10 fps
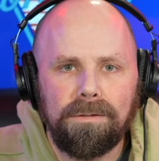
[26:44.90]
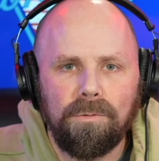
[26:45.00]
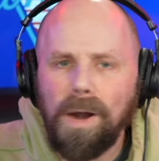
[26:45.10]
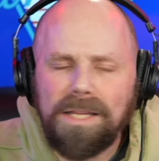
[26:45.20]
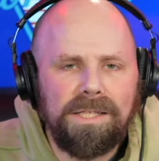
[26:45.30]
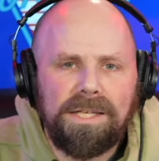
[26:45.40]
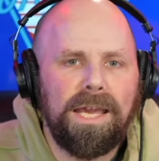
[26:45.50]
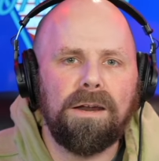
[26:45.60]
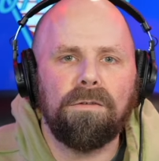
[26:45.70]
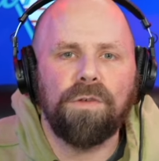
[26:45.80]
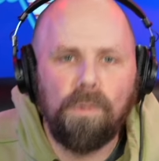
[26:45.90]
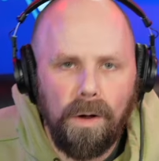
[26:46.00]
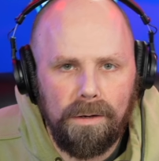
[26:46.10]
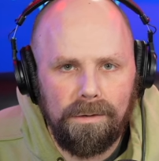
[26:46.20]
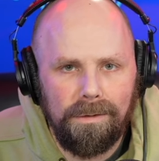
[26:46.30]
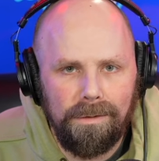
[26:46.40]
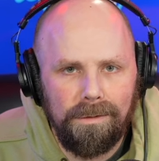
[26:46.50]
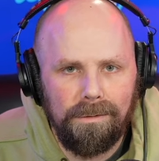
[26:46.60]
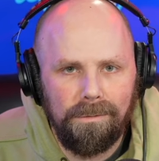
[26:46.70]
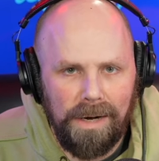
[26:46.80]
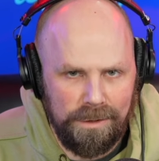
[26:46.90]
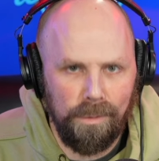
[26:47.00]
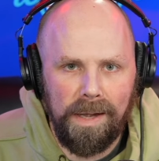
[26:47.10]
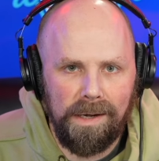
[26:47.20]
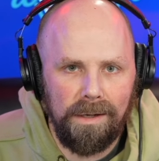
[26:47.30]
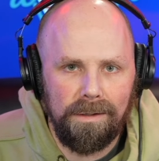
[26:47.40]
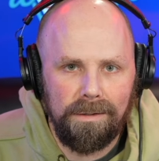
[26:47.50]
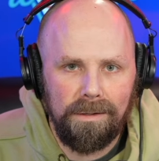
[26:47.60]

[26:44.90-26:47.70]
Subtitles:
The Rock doesn't care if he won WrestleMania.